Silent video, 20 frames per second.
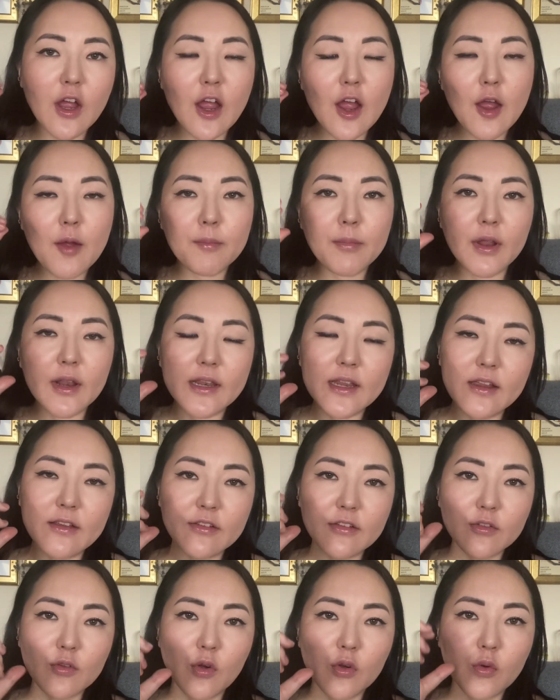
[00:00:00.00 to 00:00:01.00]
But
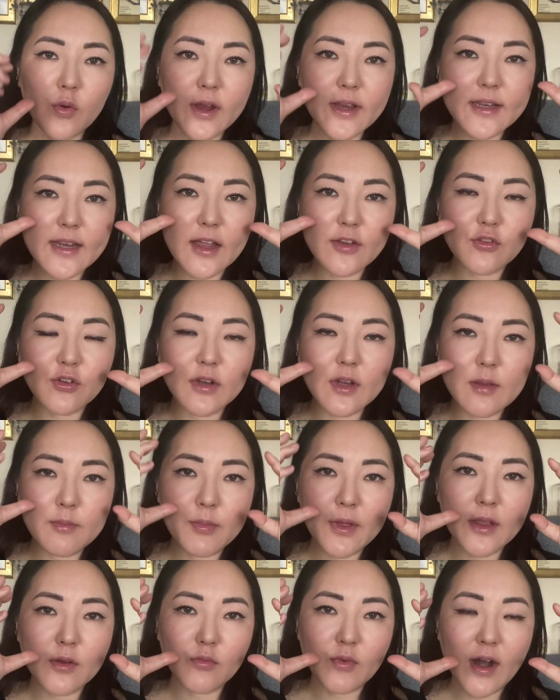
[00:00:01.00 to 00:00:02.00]
Lisa's got quite naturally
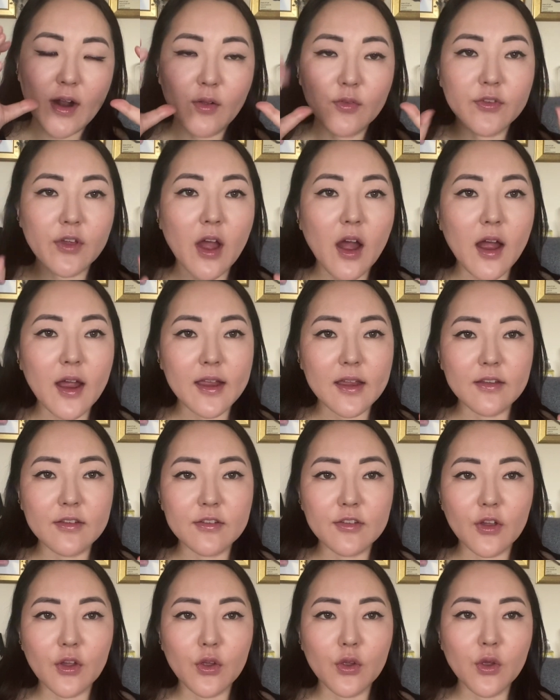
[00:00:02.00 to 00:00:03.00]
big round eyes,
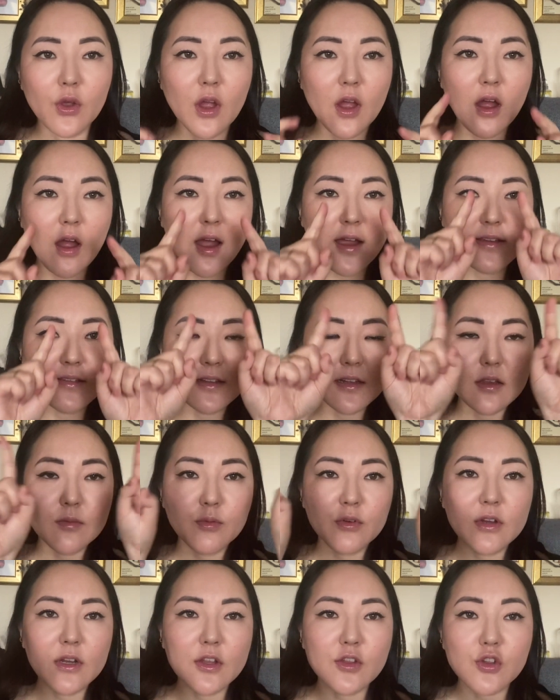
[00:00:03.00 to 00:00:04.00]
so I
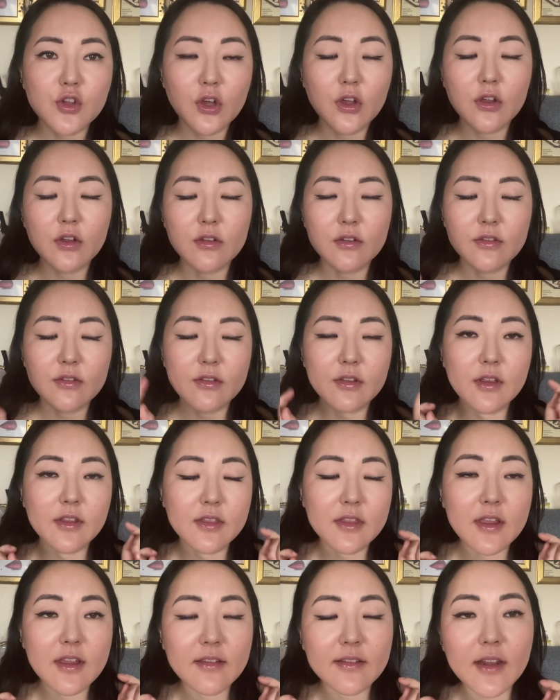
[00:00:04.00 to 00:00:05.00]
deliberately chose
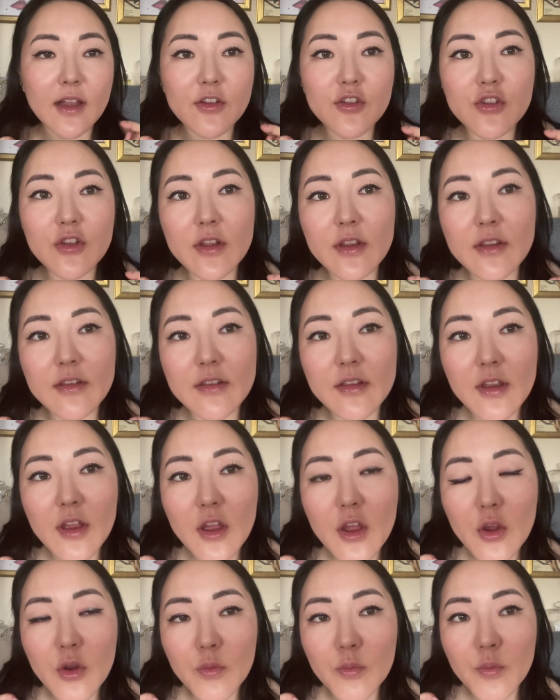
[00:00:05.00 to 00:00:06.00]
these lashes,
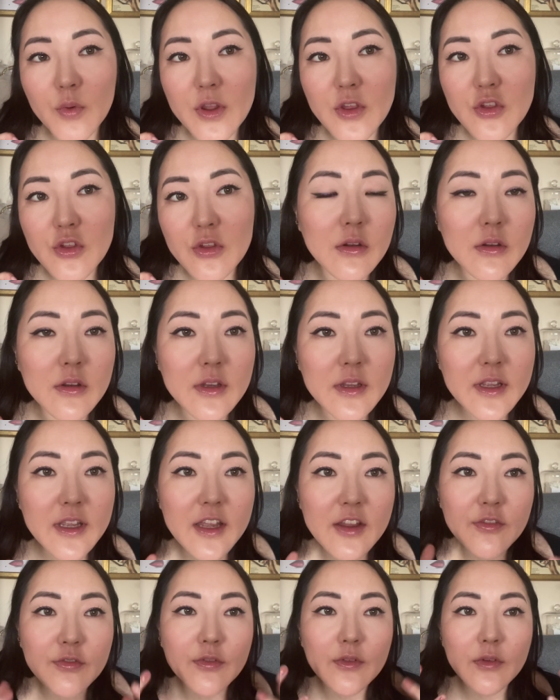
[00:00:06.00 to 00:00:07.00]
which
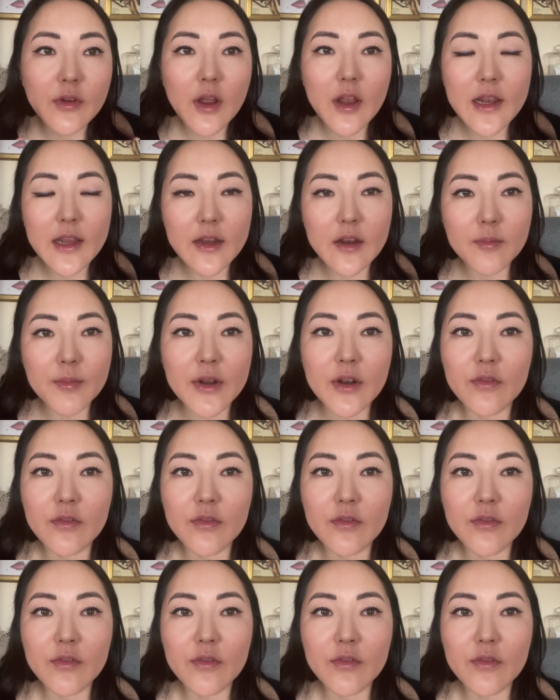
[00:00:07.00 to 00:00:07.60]
give a little bit of